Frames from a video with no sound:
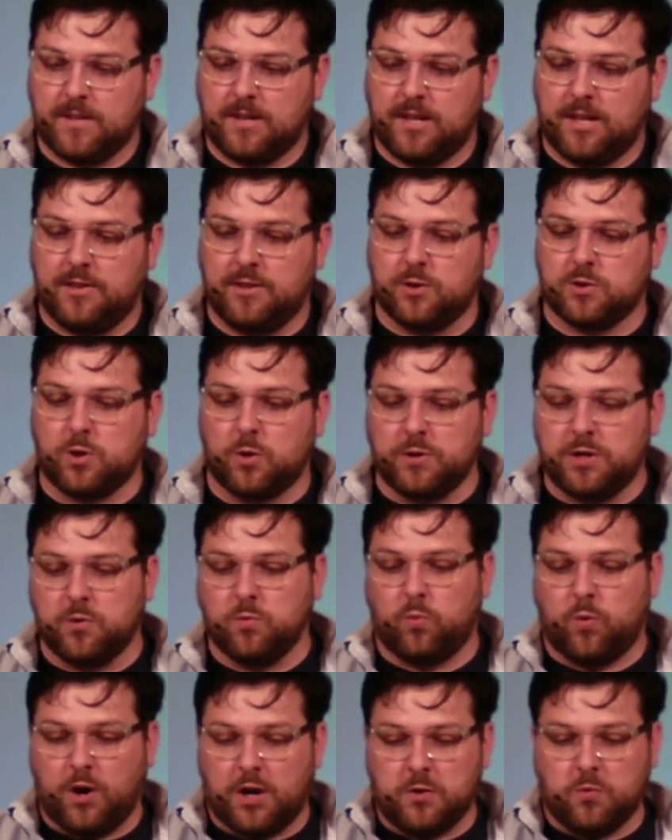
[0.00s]
And there's only
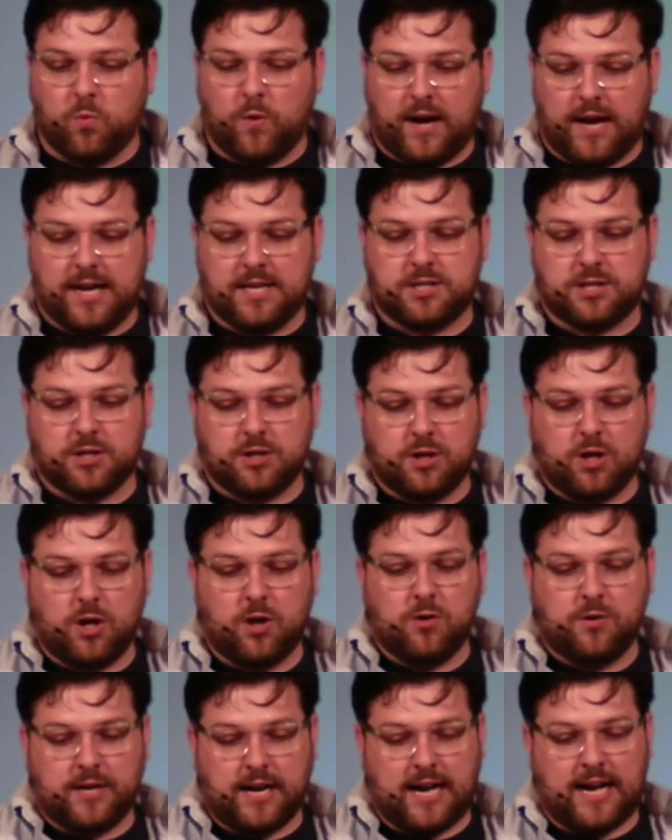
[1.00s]
one way to know
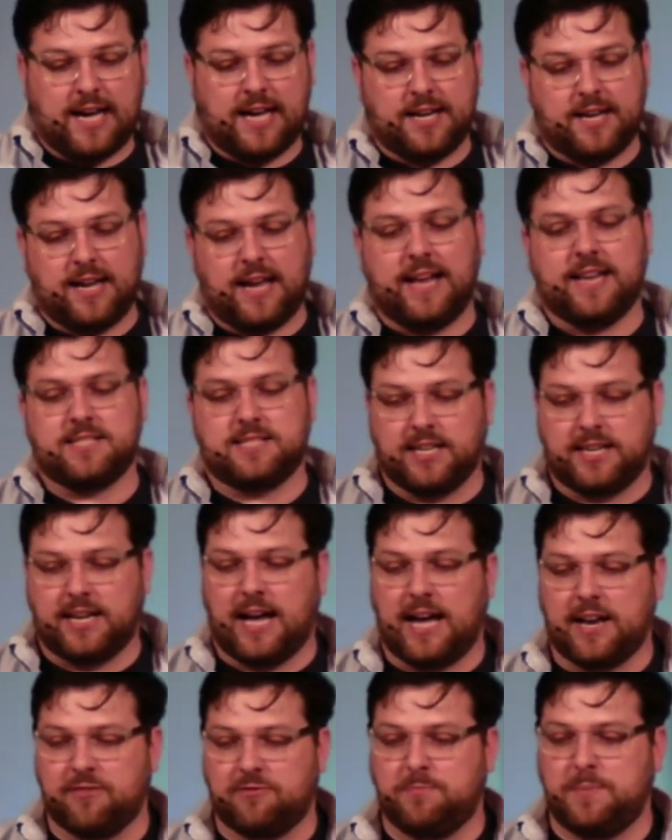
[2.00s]
God as the
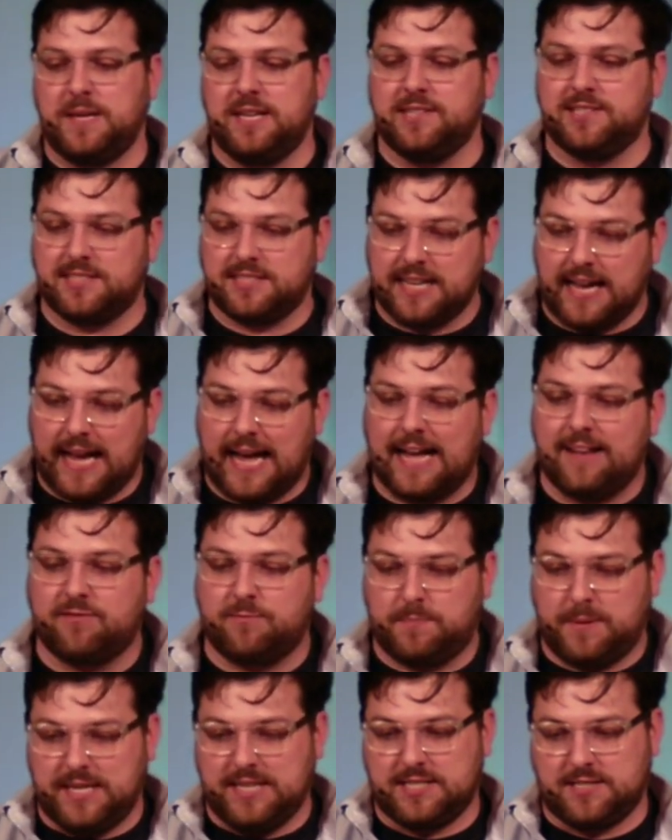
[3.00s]
God of peace, to have
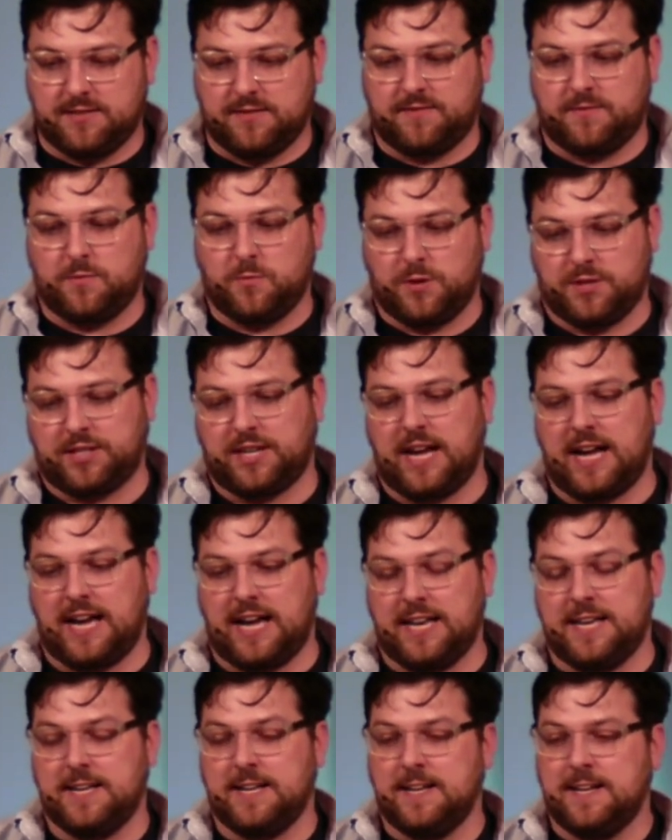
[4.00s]
peace of, with
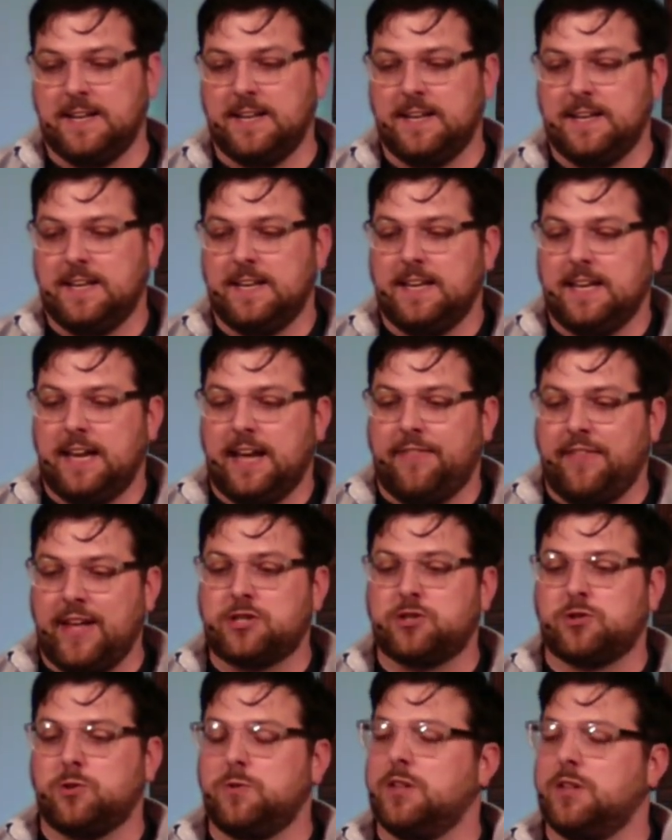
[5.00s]
God, and that's
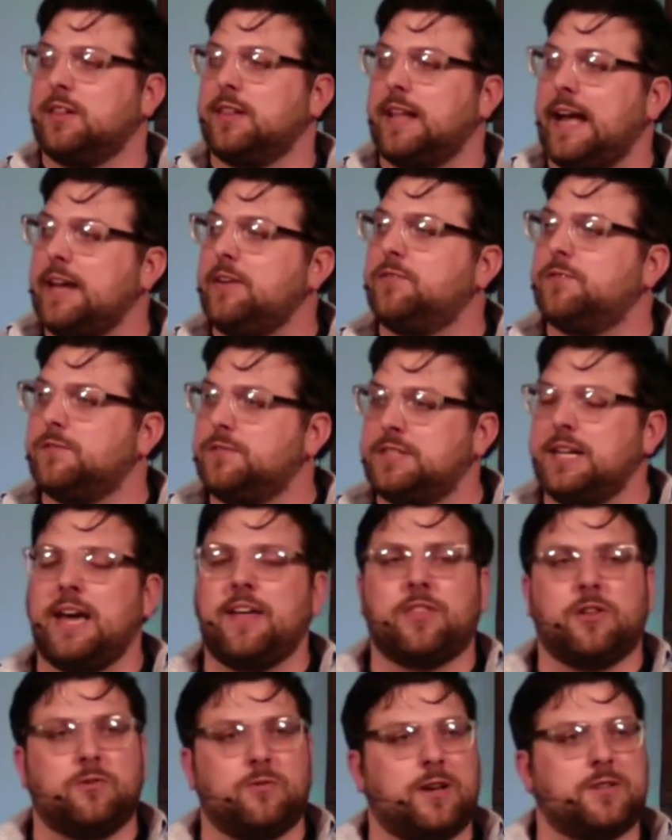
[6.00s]
through the life, death,
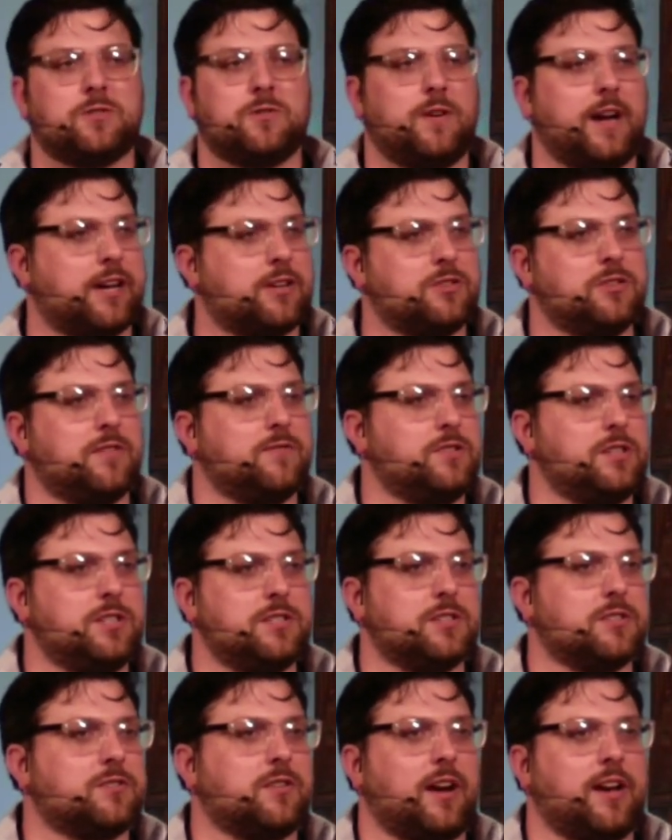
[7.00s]
and resurrection of Jesus
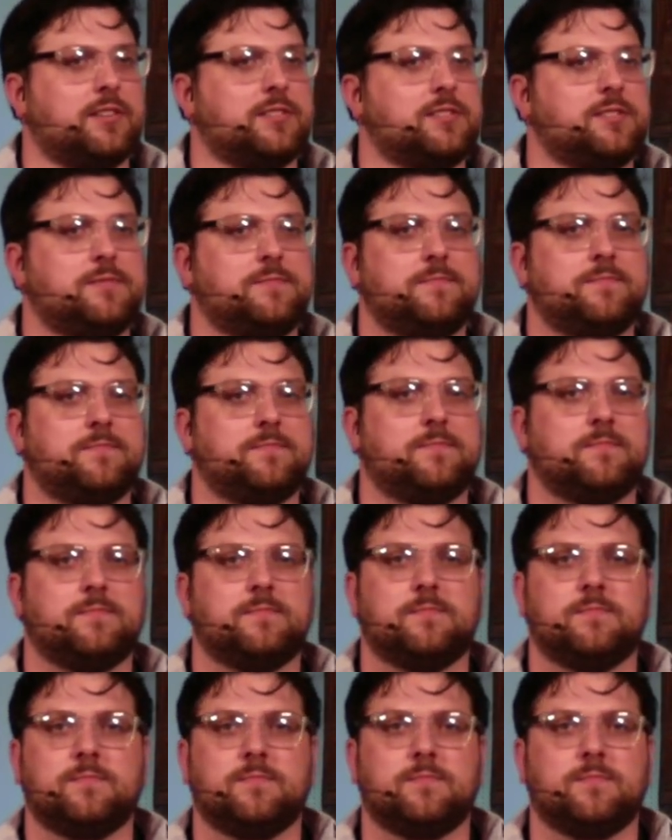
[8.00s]
Christ.
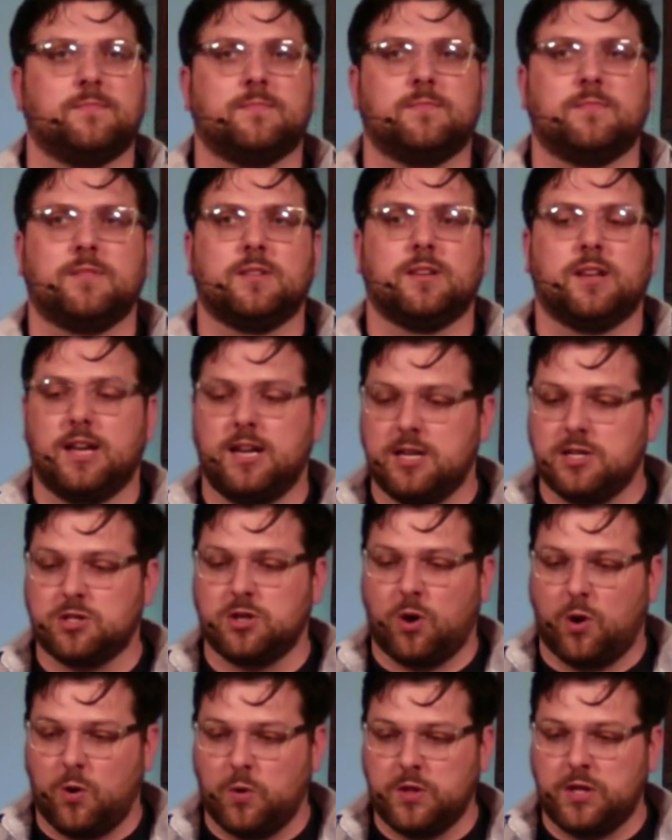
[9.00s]
He is the
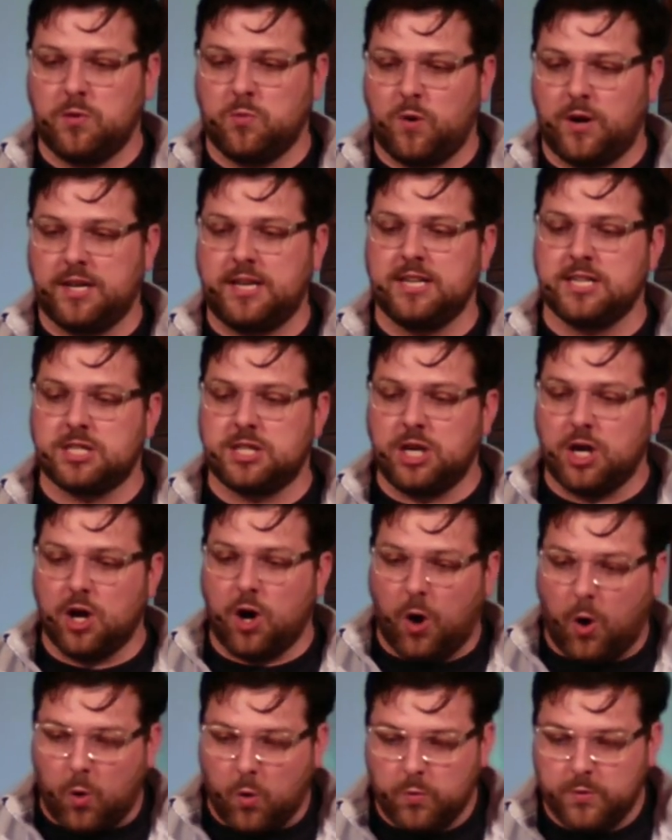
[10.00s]
only one, He is the
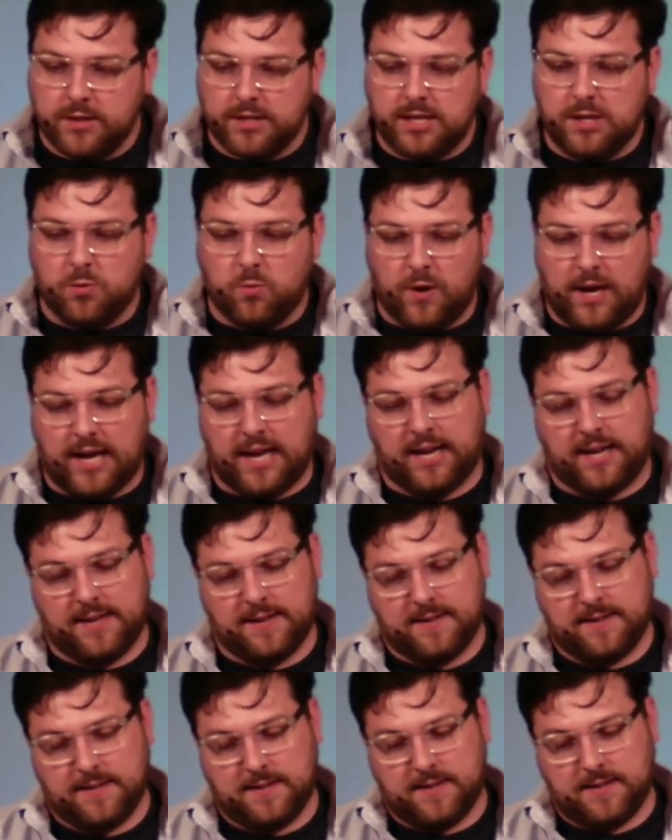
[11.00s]
only way.
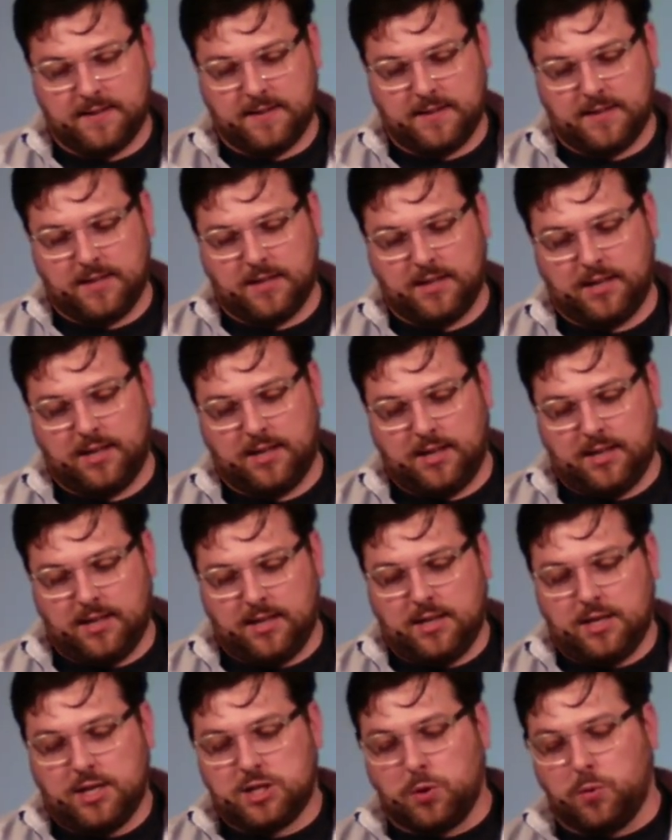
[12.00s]

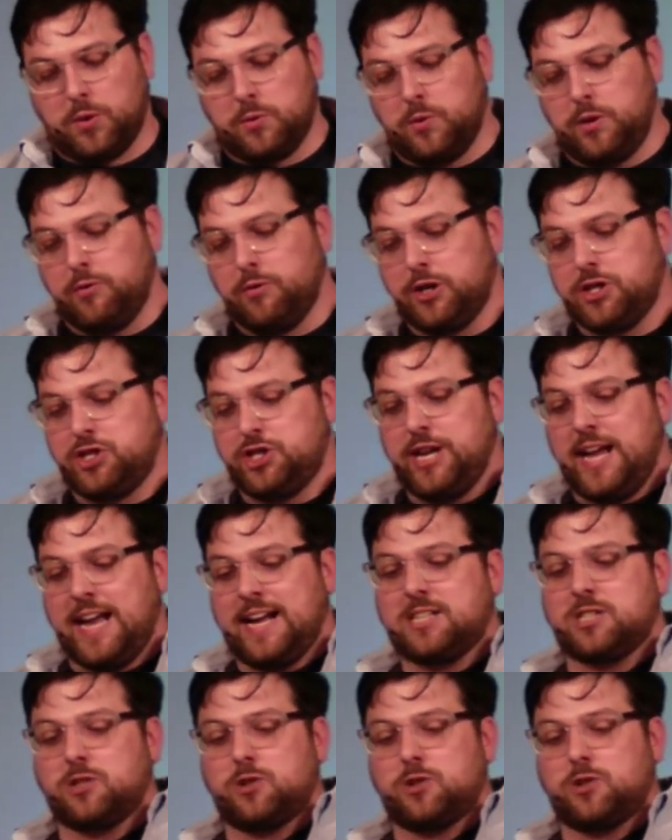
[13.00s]
So when we reject